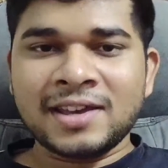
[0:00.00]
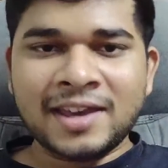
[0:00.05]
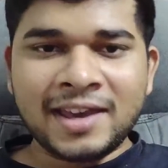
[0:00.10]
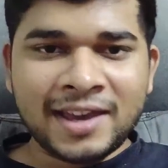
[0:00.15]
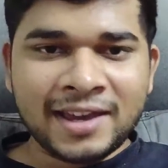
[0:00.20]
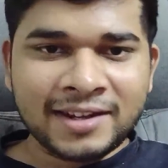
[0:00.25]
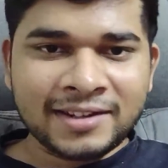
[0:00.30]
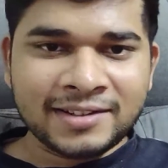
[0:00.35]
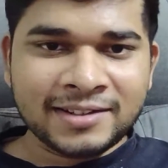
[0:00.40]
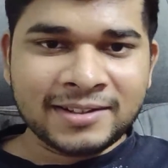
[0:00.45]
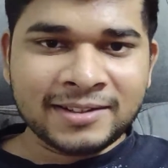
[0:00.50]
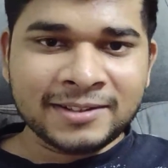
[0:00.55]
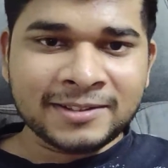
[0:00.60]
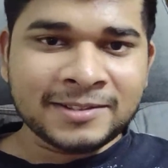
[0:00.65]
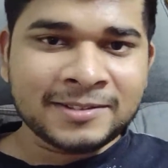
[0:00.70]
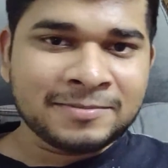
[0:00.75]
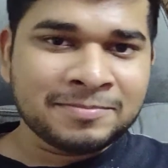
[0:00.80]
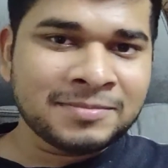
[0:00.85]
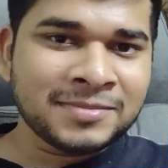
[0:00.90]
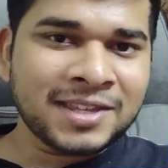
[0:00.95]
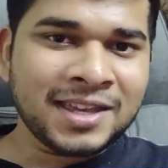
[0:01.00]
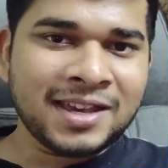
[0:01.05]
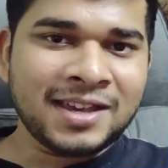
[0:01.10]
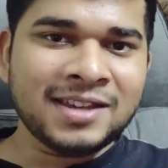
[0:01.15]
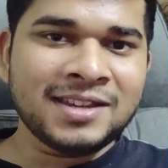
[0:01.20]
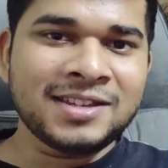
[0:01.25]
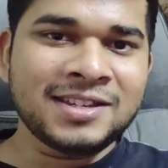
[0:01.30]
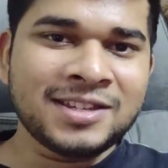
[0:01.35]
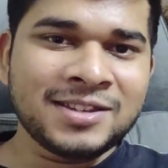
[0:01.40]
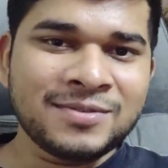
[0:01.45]
And
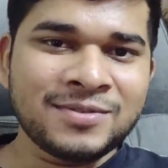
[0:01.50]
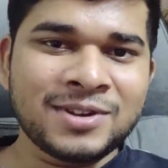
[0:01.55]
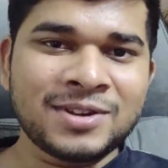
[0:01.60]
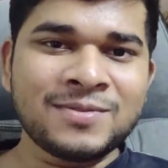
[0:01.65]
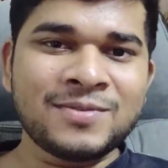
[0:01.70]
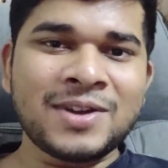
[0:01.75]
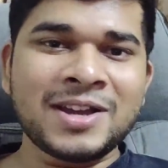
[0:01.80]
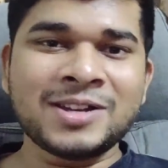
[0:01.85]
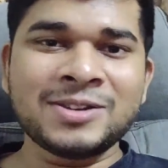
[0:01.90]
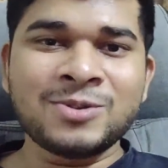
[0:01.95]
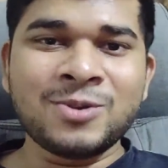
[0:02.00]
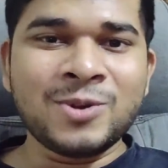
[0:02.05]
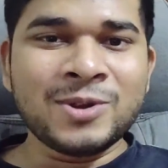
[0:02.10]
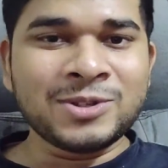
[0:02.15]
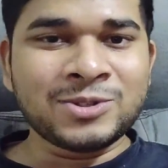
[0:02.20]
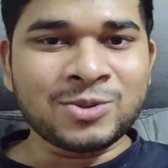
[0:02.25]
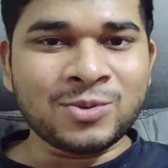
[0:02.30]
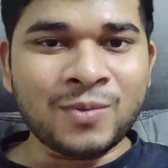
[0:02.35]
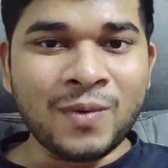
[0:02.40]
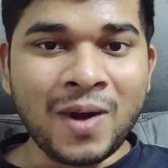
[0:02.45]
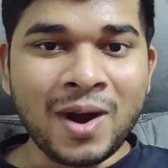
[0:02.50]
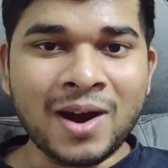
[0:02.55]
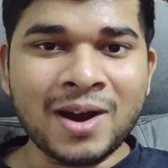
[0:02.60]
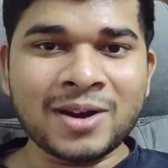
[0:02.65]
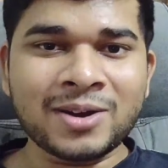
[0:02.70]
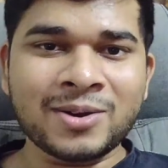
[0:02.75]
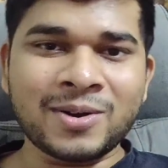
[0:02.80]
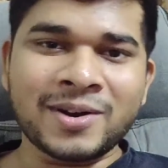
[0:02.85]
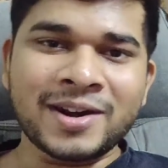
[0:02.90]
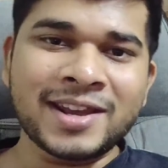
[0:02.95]
yeah, even while going to
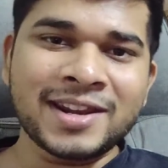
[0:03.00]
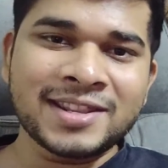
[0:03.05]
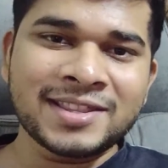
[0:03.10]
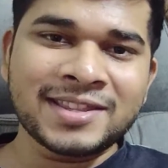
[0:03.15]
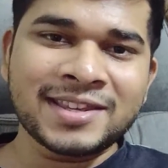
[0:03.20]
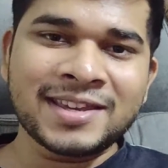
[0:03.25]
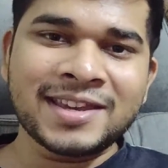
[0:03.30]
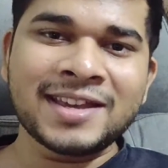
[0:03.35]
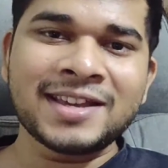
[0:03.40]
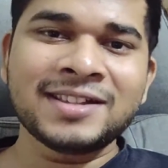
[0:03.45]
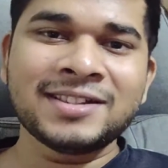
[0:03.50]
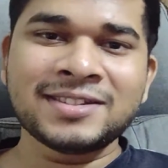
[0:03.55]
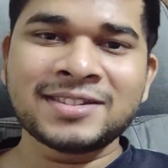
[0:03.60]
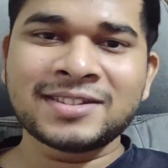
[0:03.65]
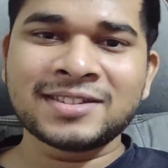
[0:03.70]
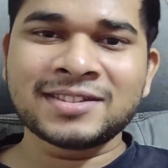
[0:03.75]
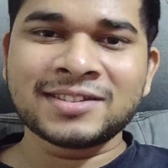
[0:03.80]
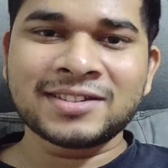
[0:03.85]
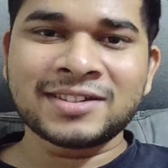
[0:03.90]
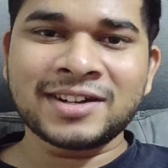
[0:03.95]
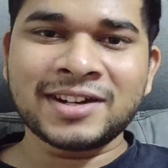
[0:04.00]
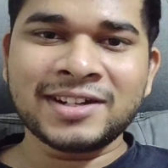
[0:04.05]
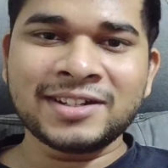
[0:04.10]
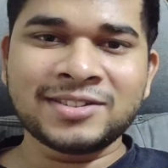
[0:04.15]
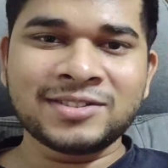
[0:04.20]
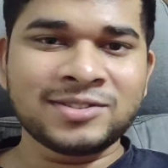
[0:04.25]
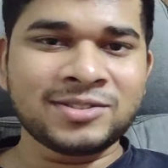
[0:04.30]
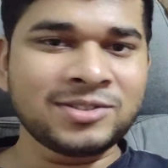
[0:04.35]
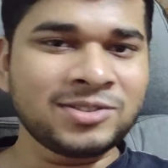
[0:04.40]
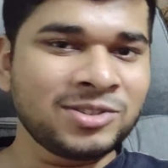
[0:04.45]
work or anything else, right,